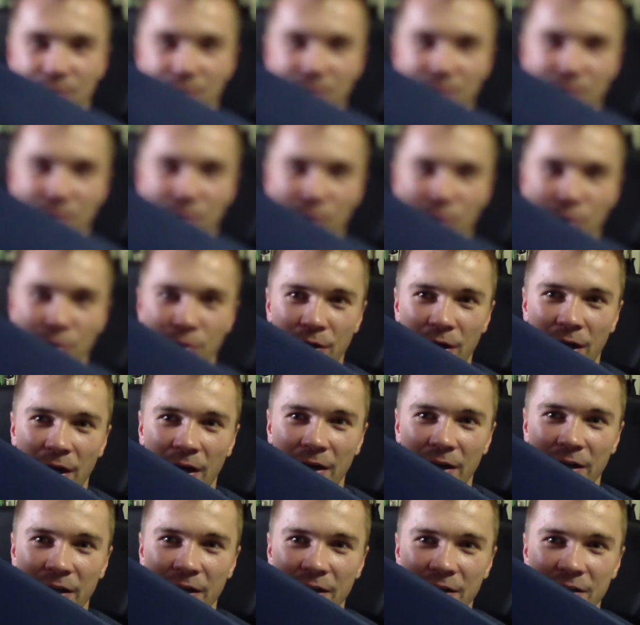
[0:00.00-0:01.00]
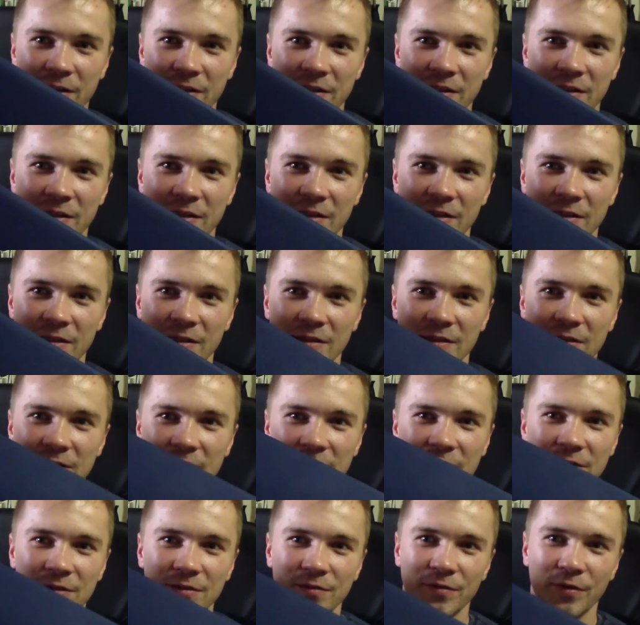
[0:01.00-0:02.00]
blue kydex,
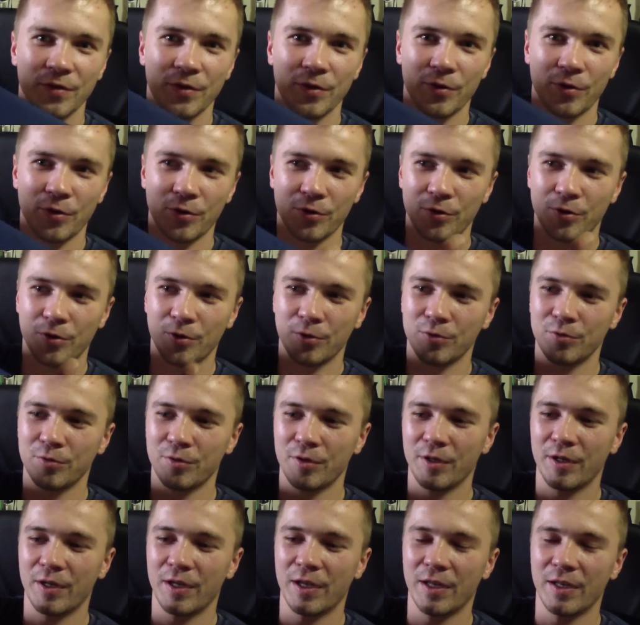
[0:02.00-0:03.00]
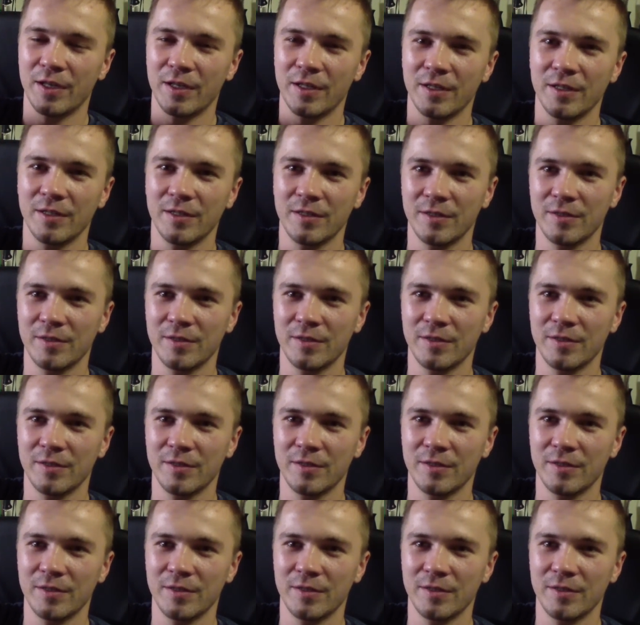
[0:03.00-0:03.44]
ferrod holder again,